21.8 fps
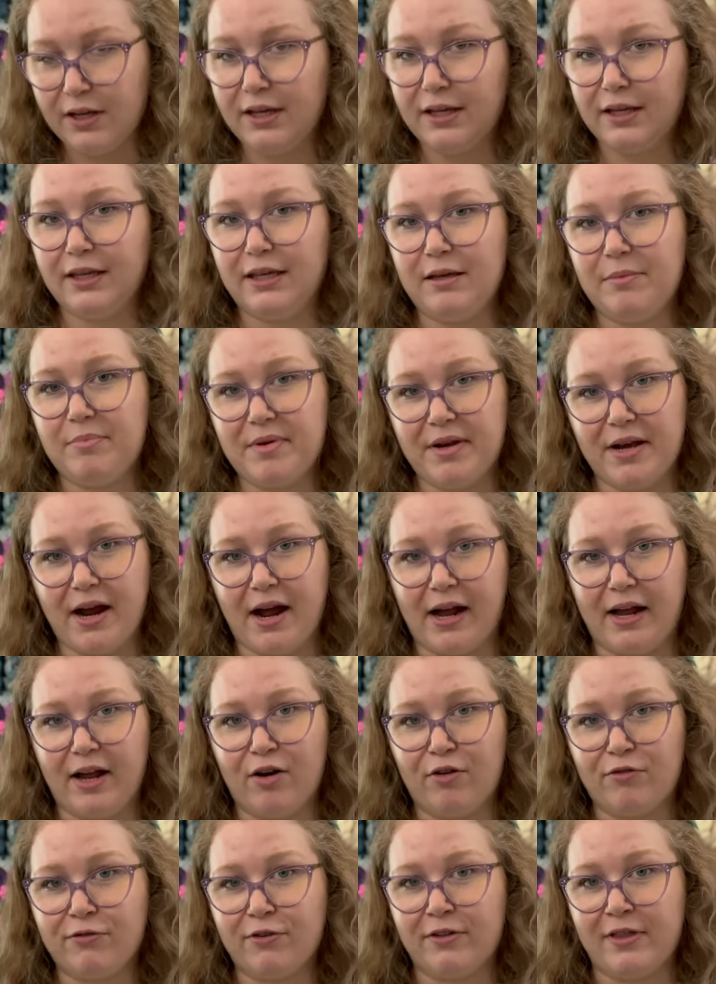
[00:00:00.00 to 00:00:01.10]
keep an eye
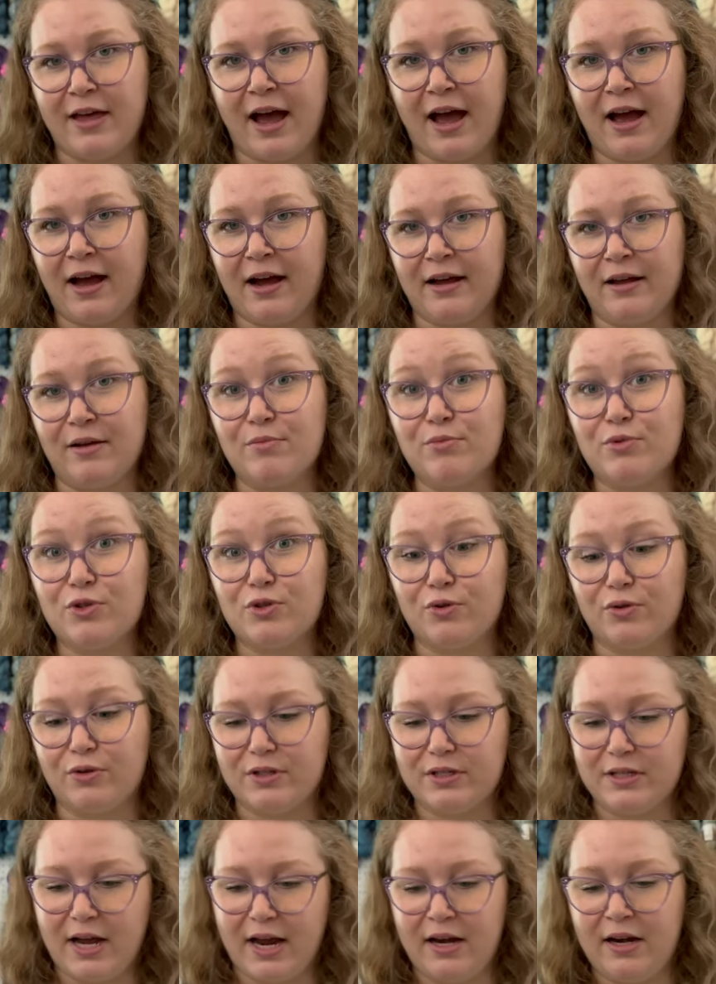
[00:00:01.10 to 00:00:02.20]
out for that. I am so
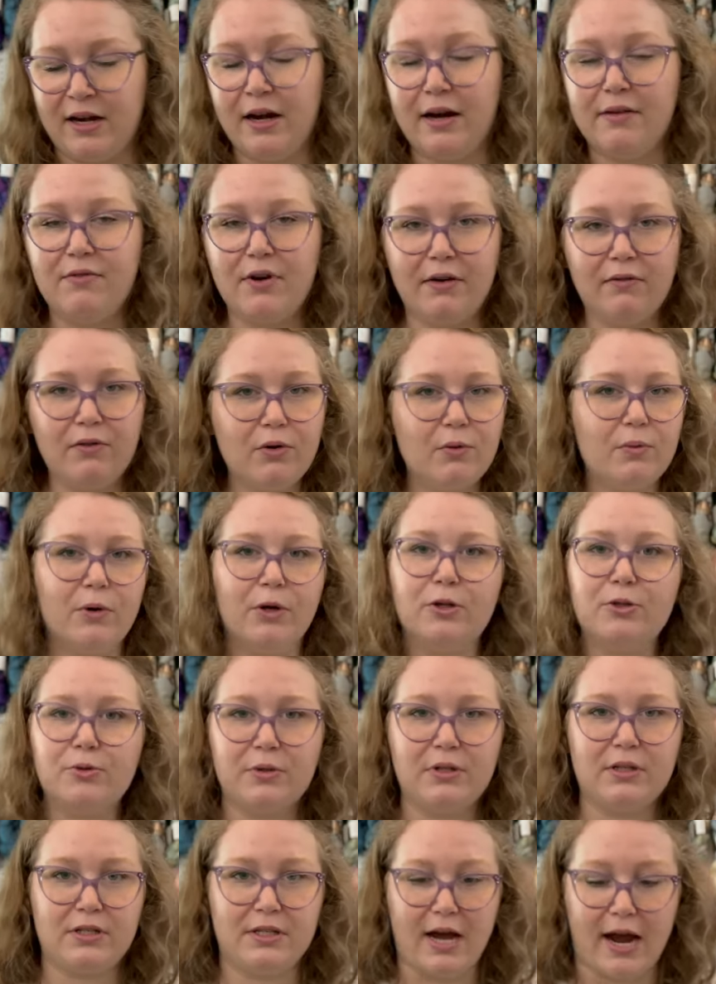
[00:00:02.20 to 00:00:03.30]
excited. I've never worked
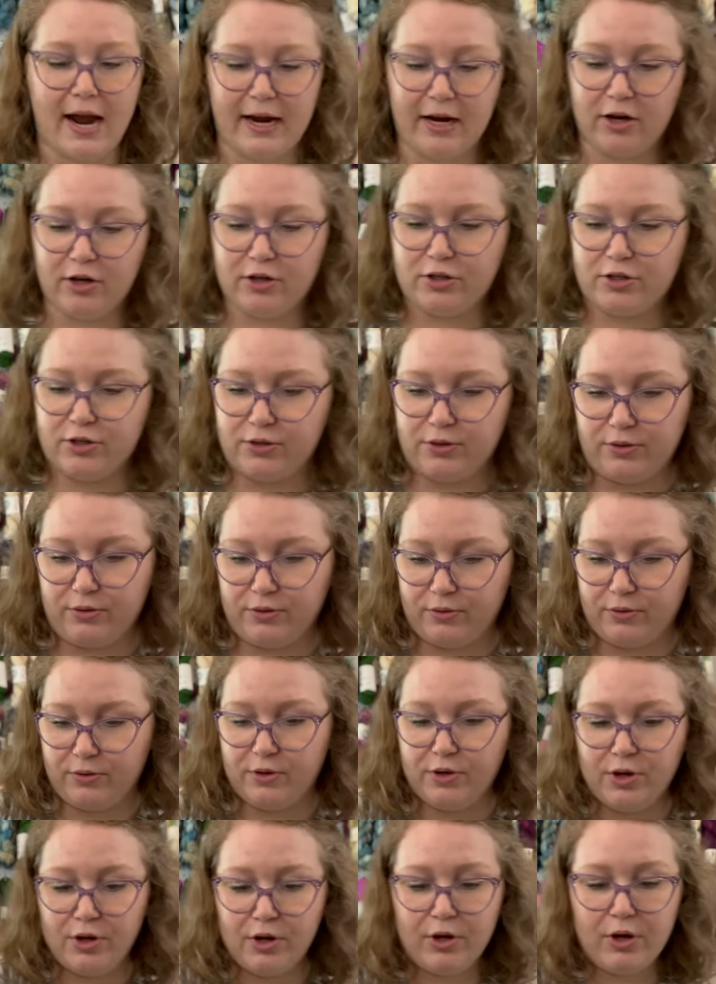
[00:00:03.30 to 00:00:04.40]
with a dyer to
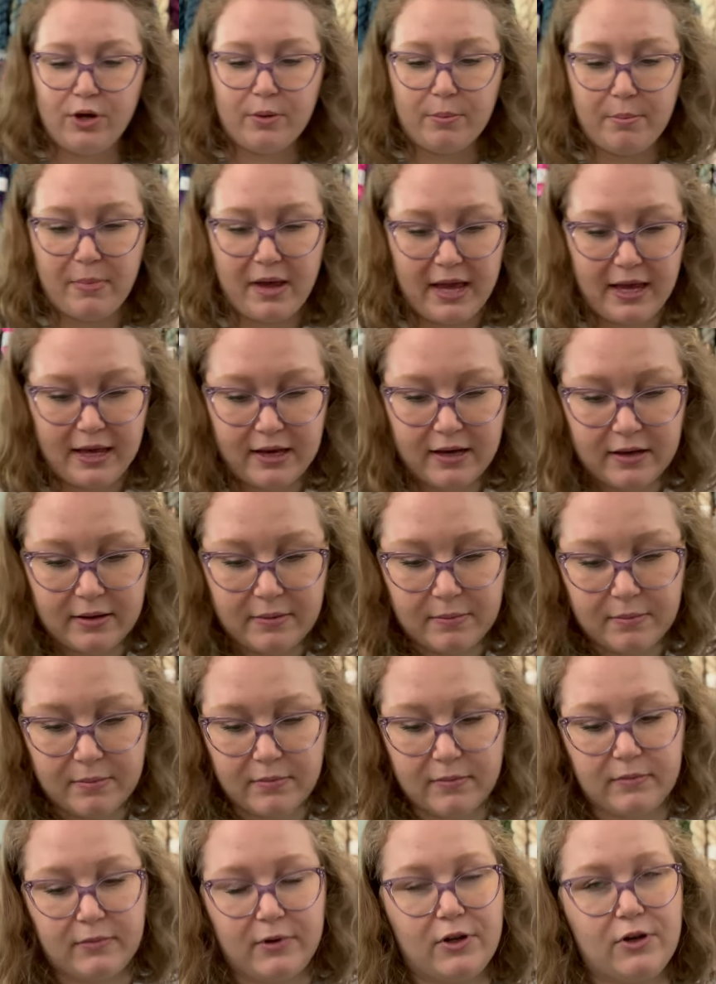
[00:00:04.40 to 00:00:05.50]
make,
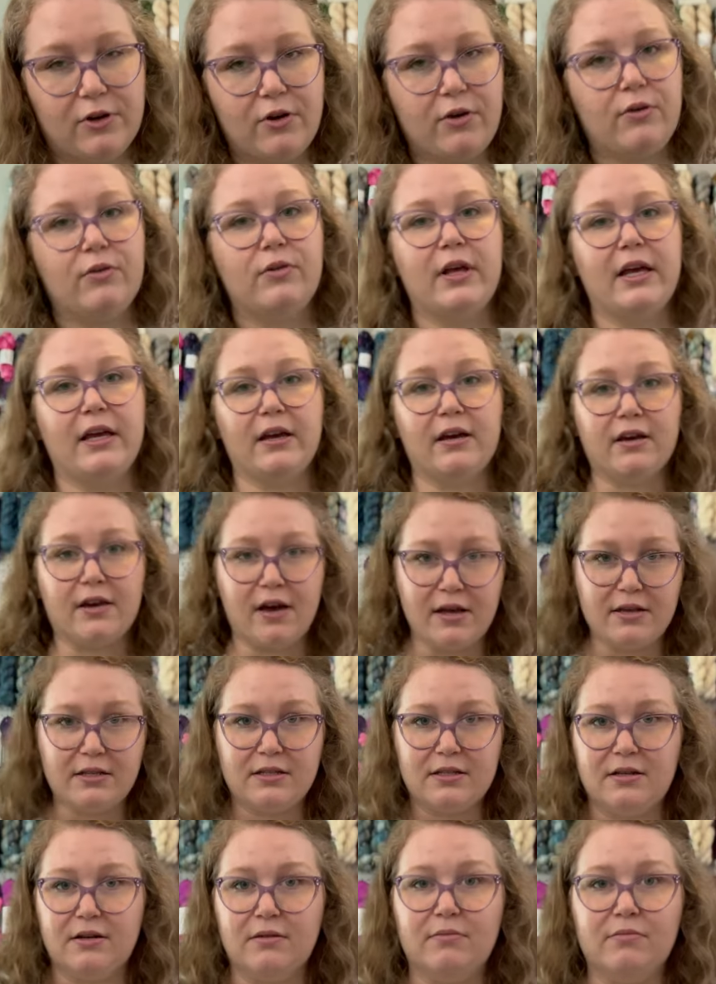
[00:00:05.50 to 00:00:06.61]
you know, like a
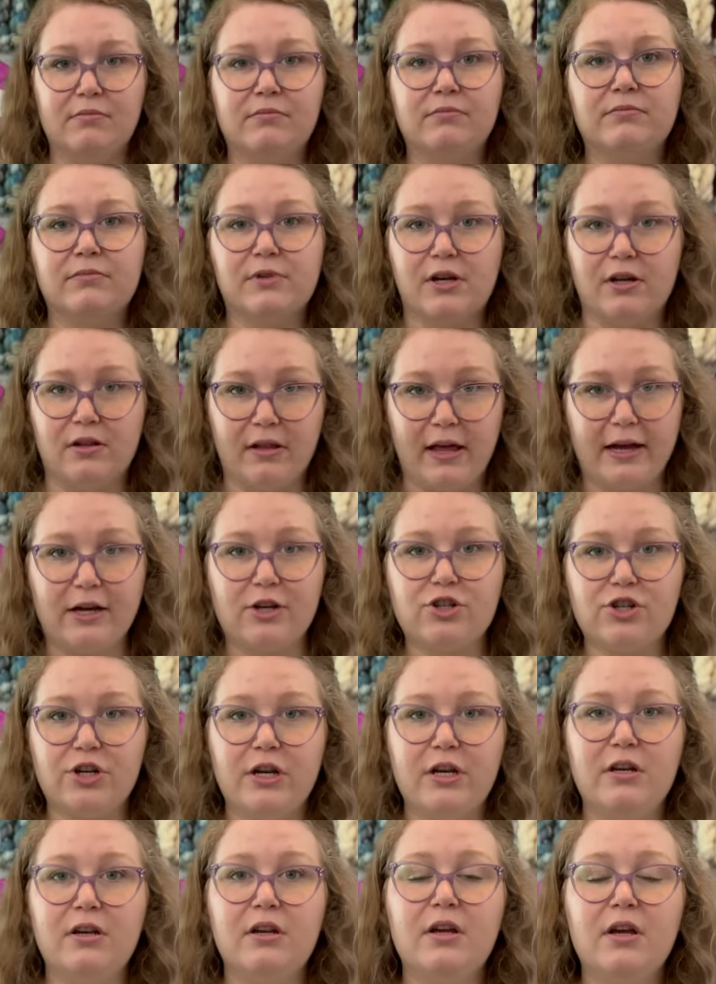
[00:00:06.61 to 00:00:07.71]
custom
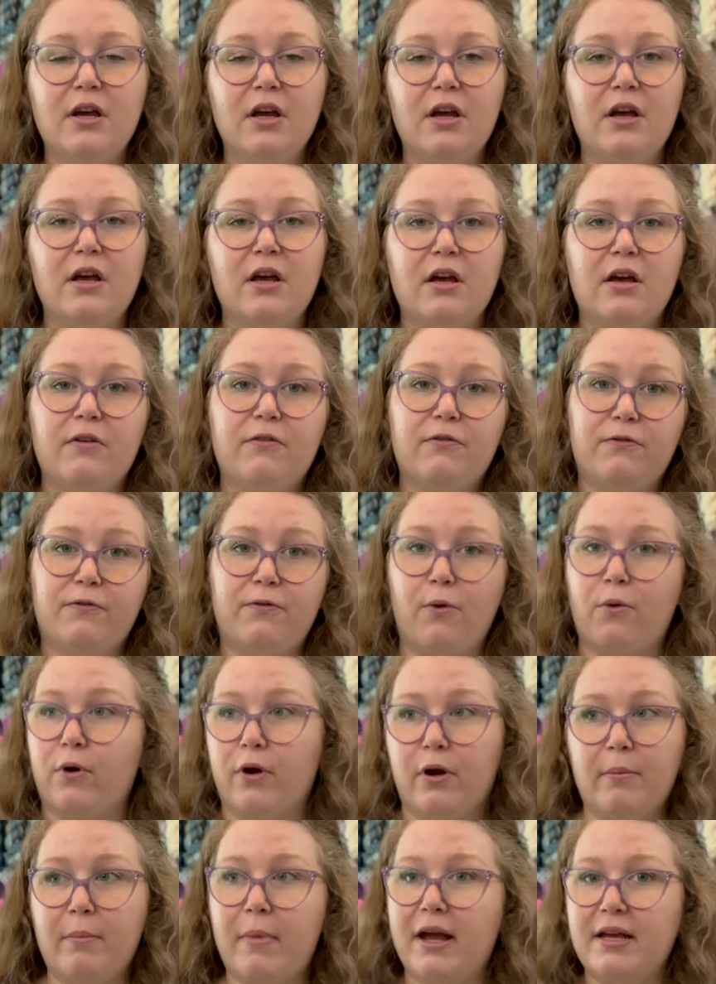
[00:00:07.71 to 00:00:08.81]
collection
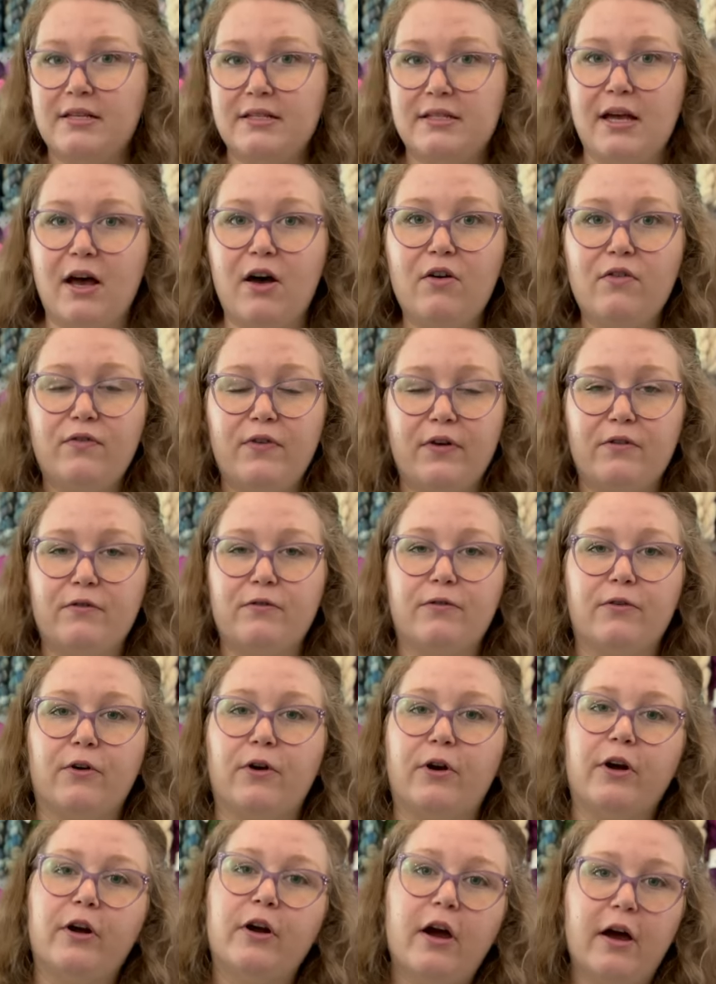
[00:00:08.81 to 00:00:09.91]
for myself and
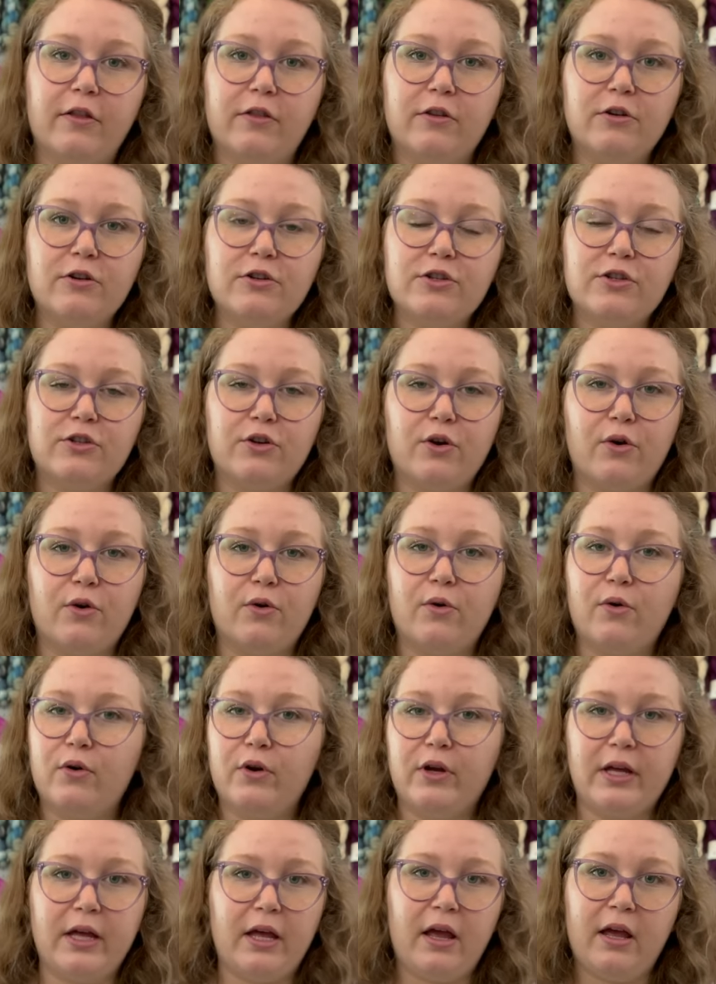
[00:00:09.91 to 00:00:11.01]
for others. So
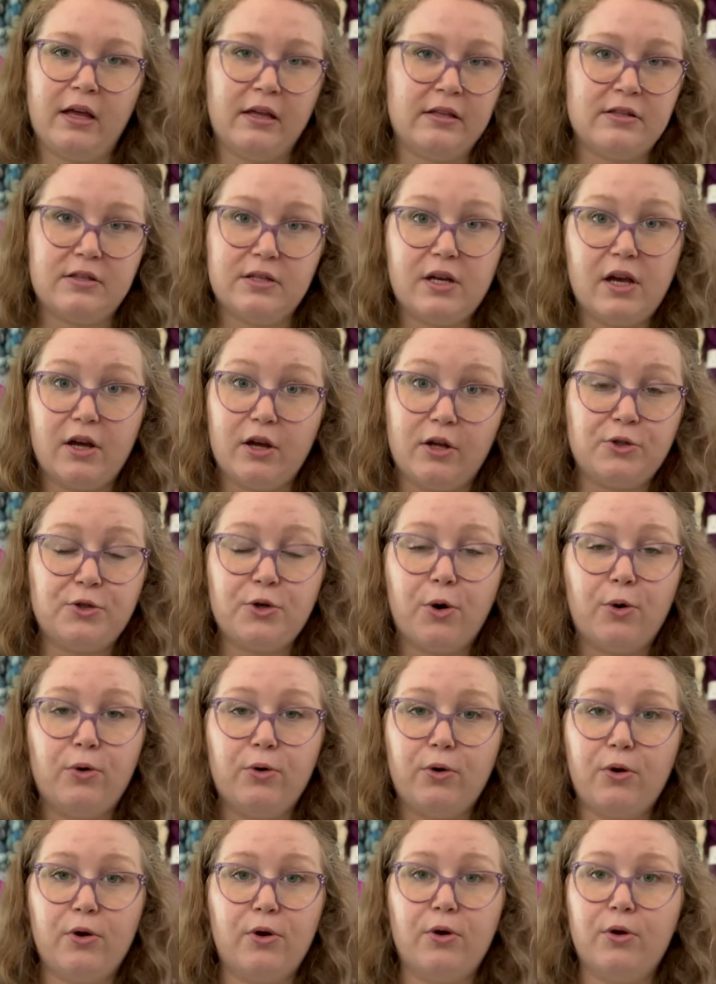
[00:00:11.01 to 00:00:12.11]
it, it's a
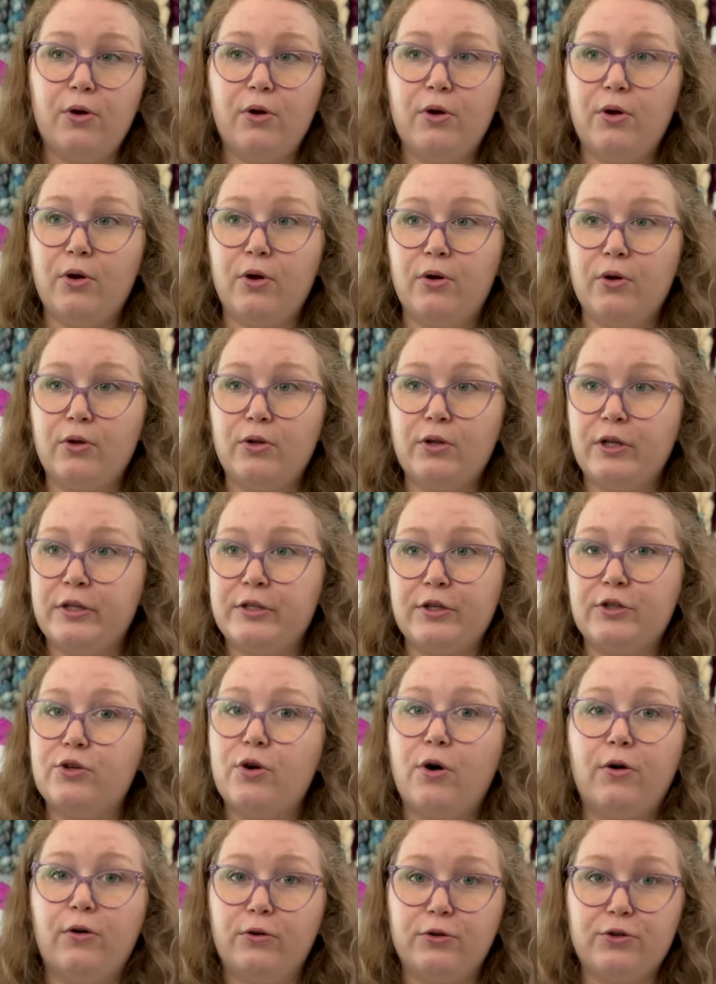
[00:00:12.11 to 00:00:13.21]
total, it's a
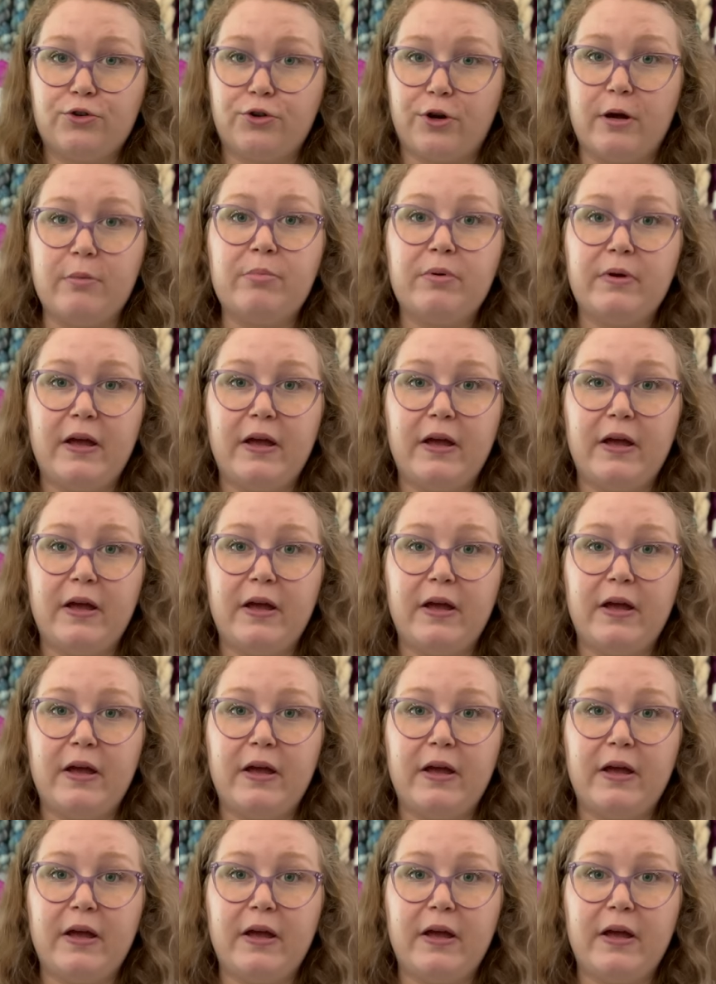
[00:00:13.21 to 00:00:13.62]
total trip.